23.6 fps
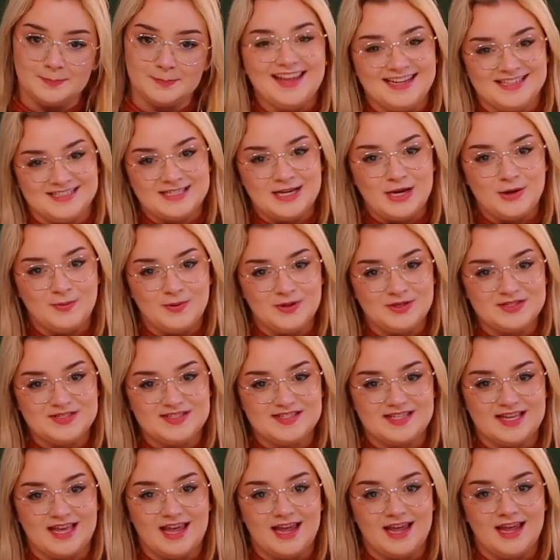And I will
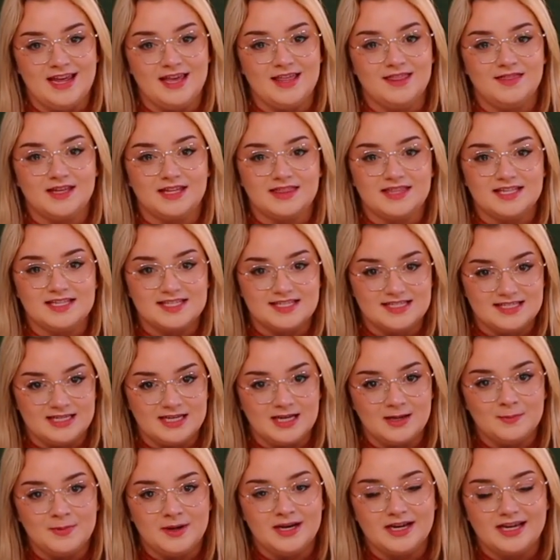say that the
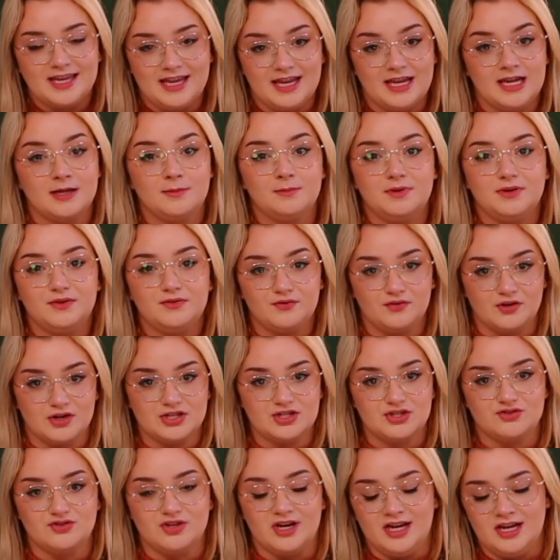stigma can be
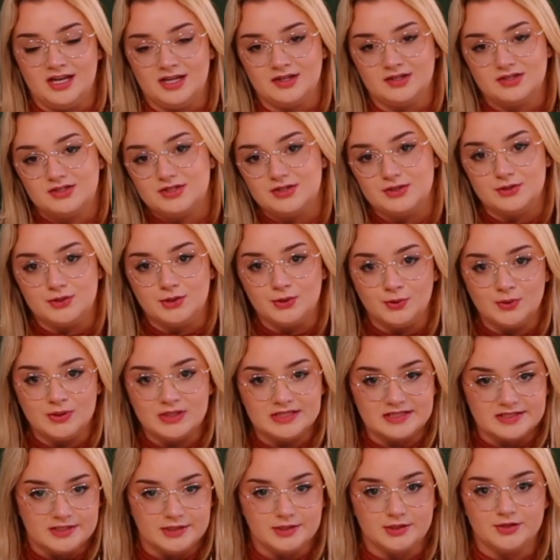frustrating to
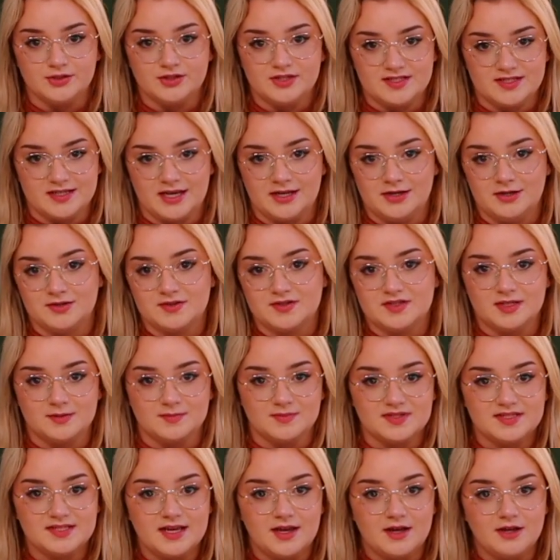interior designers
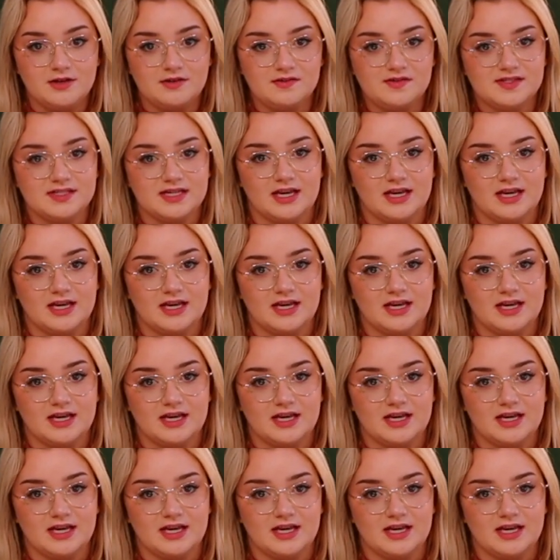themselves.